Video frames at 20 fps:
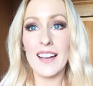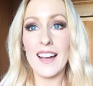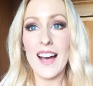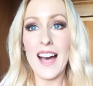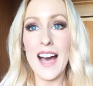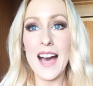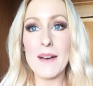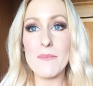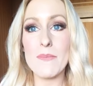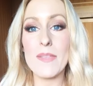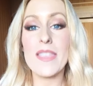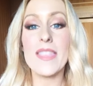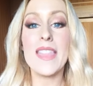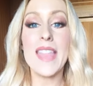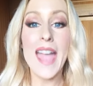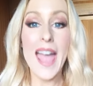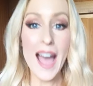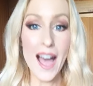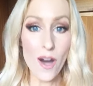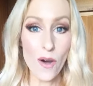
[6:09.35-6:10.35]
um,
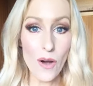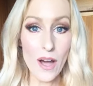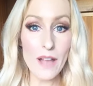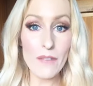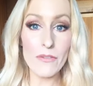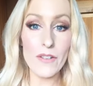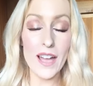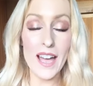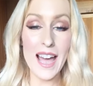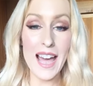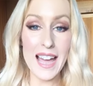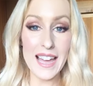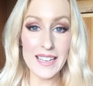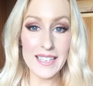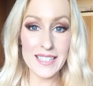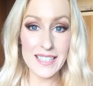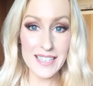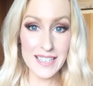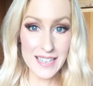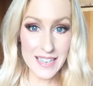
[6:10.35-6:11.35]
now I've had
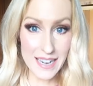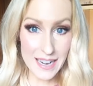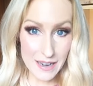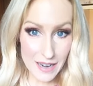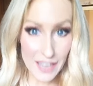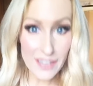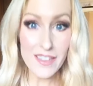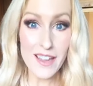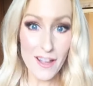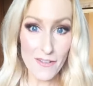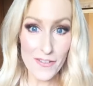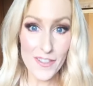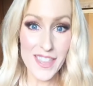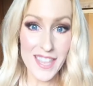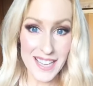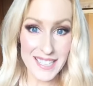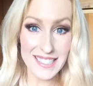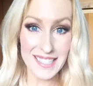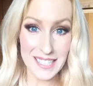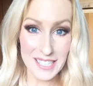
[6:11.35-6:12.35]
en- enough of
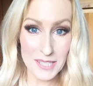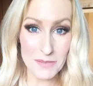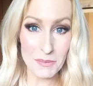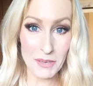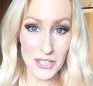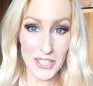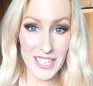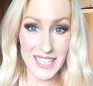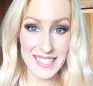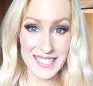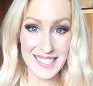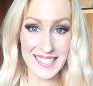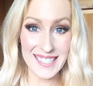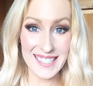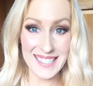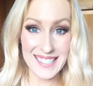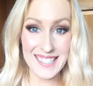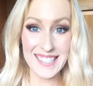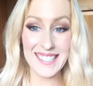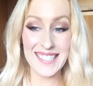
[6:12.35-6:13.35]
these
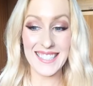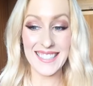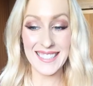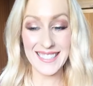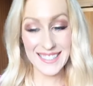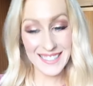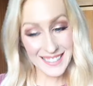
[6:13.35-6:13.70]
experiences to